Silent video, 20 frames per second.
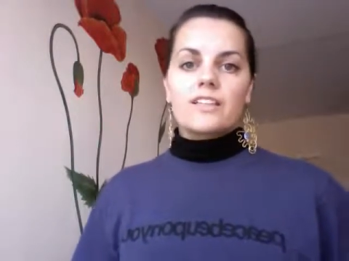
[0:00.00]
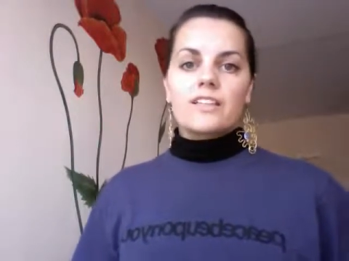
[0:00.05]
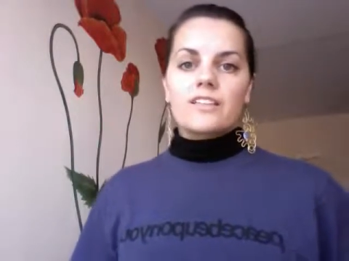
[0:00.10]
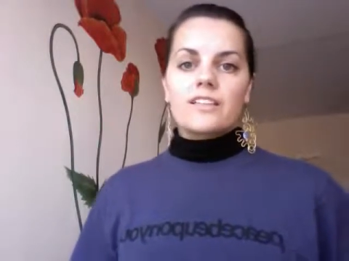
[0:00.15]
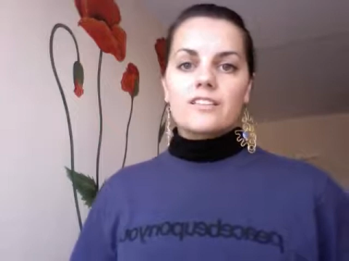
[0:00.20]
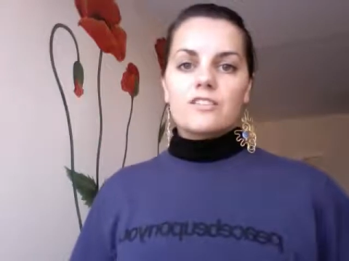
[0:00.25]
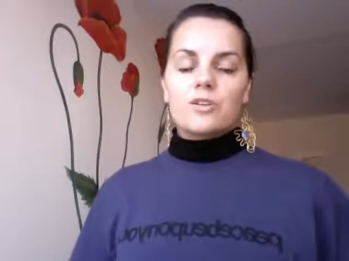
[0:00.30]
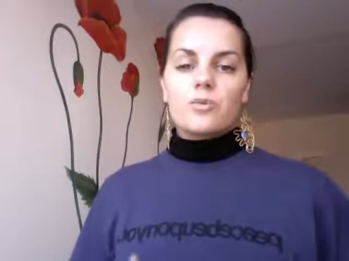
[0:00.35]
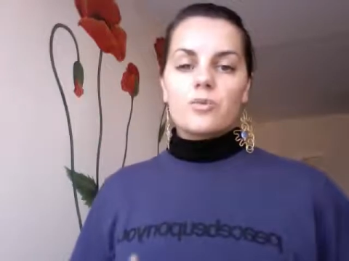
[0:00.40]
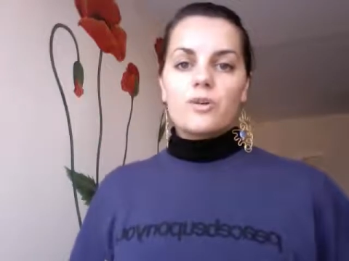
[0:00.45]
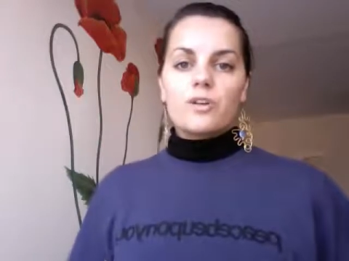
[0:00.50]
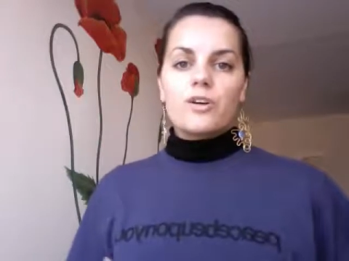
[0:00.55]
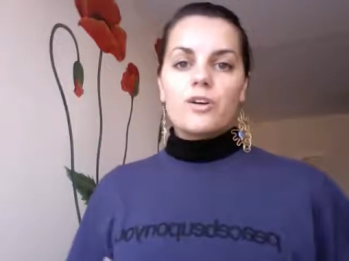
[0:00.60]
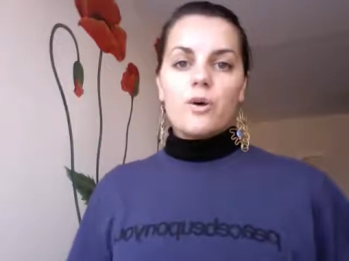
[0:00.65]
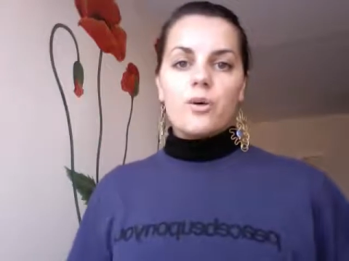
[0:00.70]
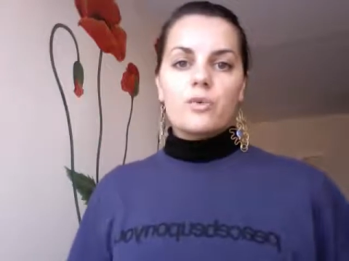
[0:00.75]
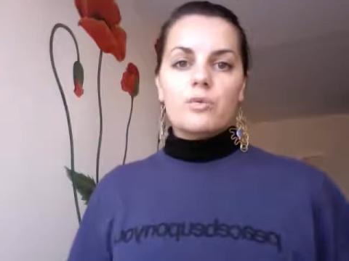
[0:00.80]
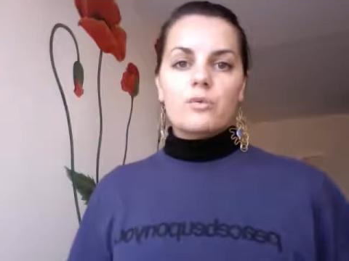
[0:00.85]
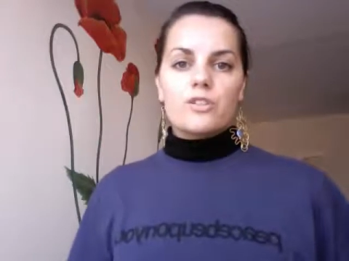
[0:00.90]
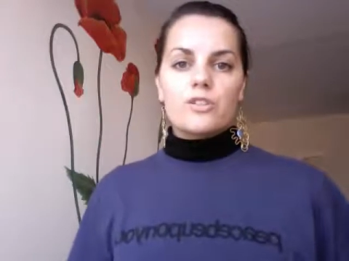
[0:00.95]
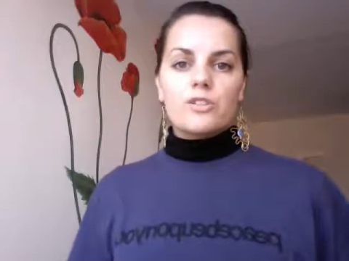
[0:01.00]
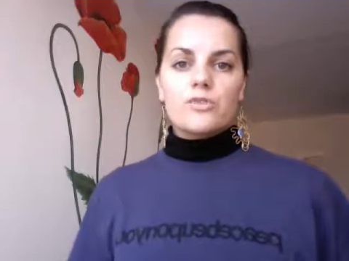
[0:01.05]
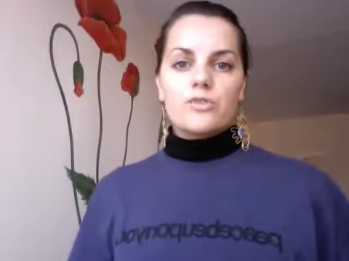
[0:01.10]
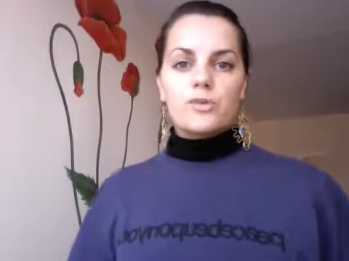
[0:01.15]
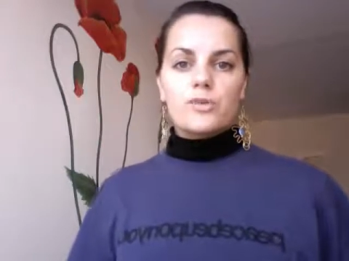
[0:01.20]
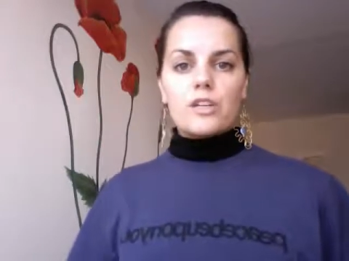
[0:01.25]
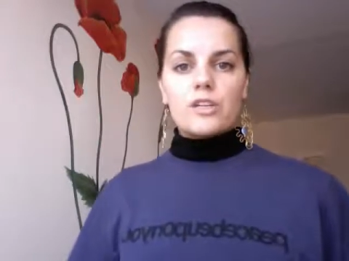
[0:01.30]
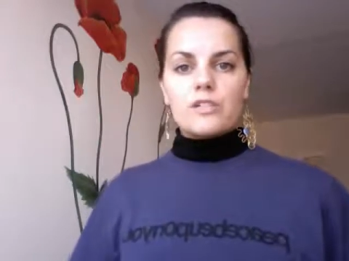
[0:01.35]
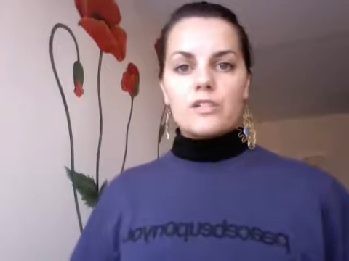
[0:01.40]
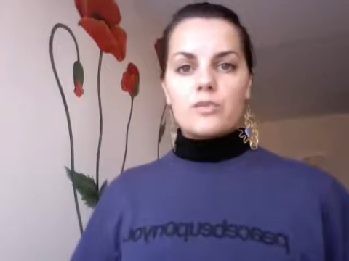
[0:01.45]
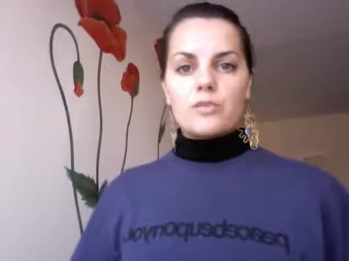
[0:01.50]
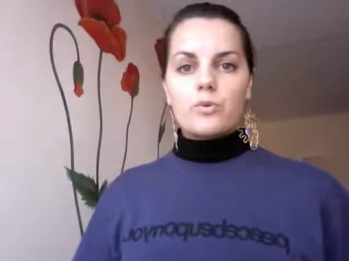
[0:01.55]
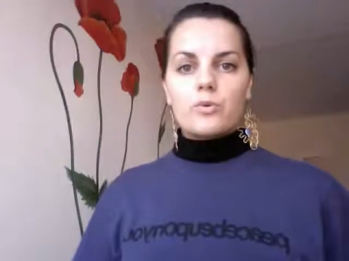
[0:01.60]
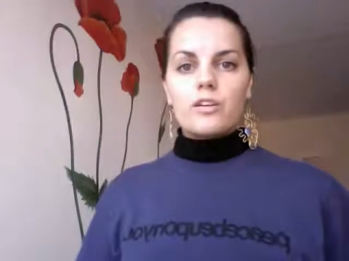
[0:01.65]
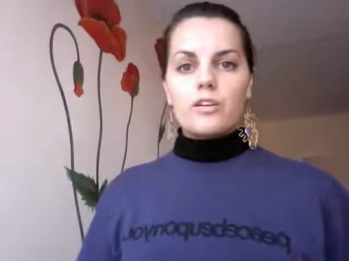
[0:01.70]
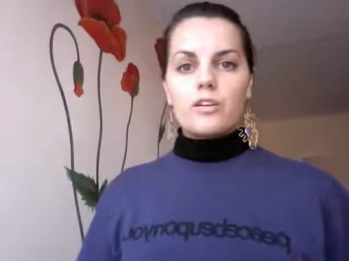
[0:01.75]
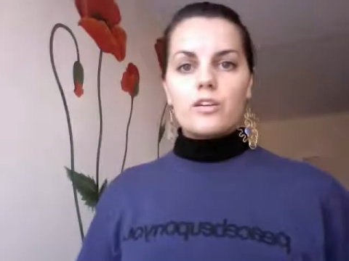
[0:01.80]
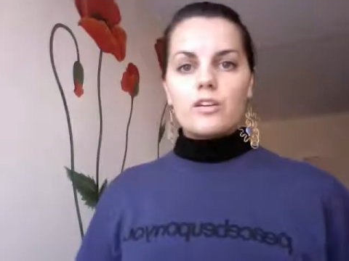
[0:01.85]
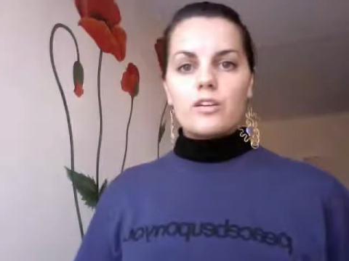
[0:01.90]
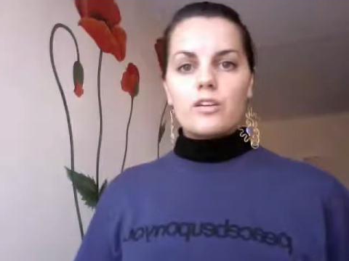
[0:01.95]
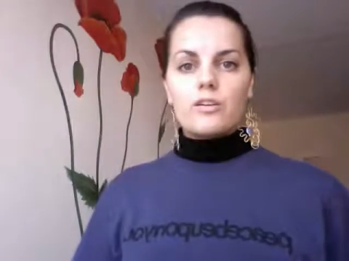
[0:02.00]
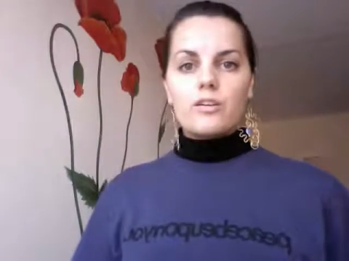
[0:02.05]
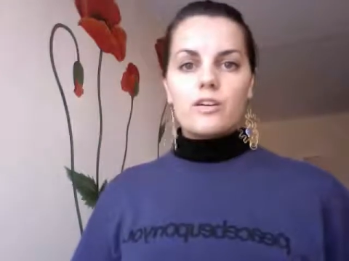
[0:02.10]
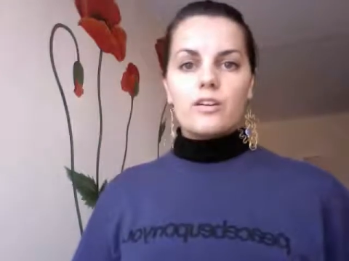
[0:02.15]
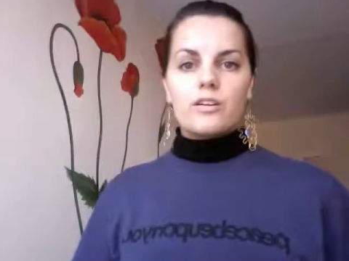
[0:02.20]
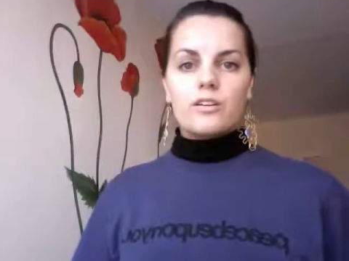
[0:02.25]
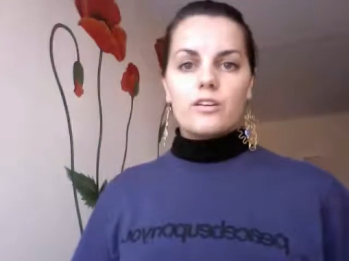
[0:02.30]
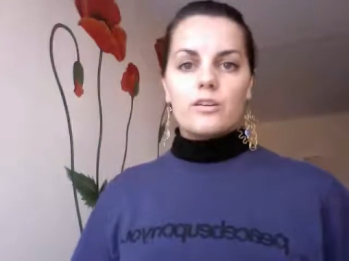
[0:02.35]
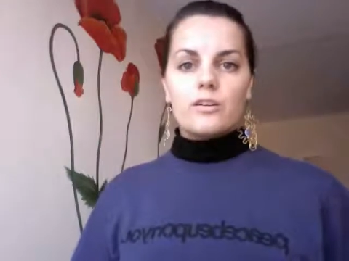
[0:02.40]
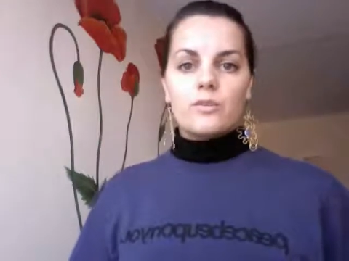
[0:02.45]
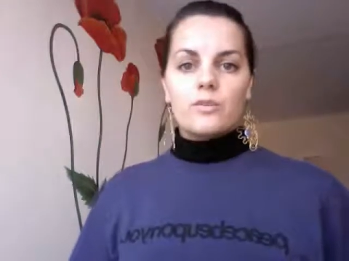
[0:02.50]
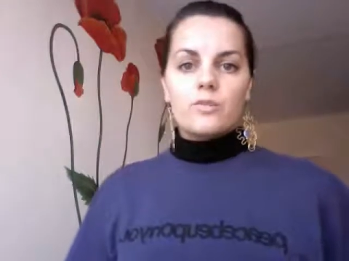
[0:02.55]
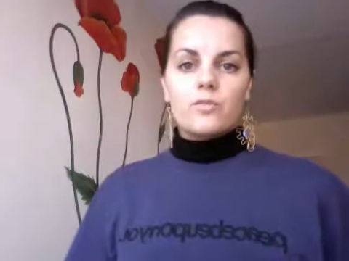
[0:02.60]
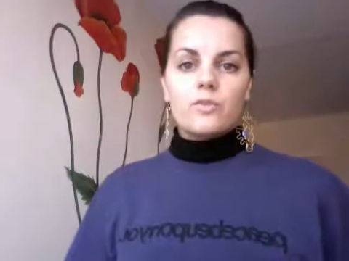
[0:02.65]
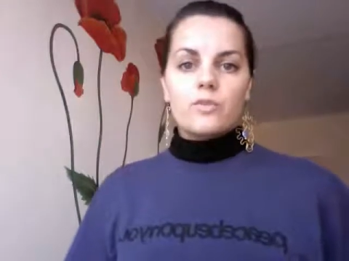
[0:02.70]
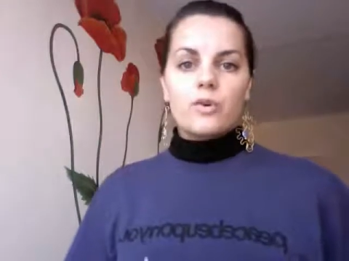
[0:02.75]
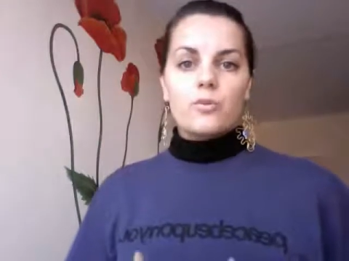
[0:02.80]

that we own the streets, we, um,